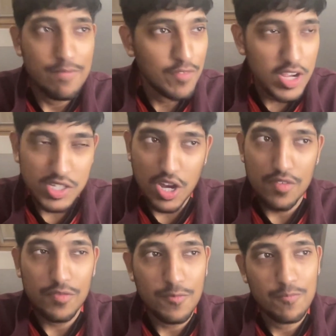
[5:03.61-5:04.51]
first
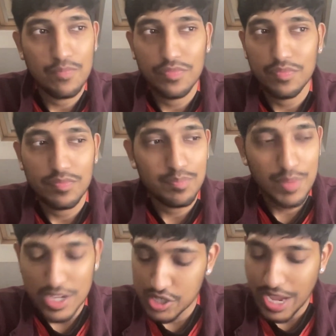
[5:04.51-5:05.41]
half,
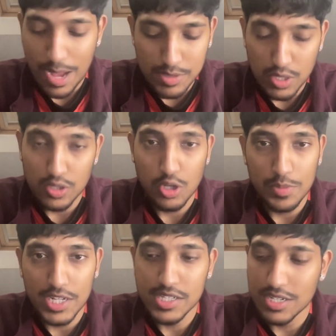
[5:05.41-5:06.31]
PSG absolutely
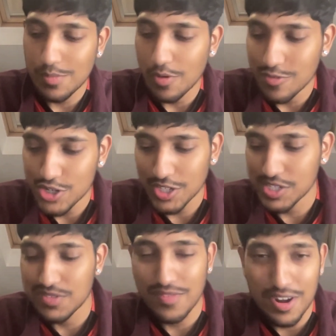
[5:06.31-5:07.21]
dominated, and we were
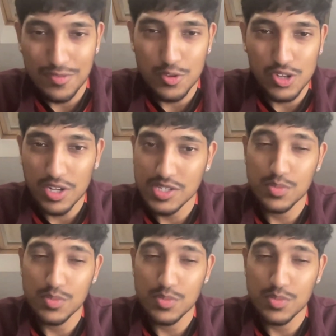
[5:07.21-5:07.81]
restricted to very few chances.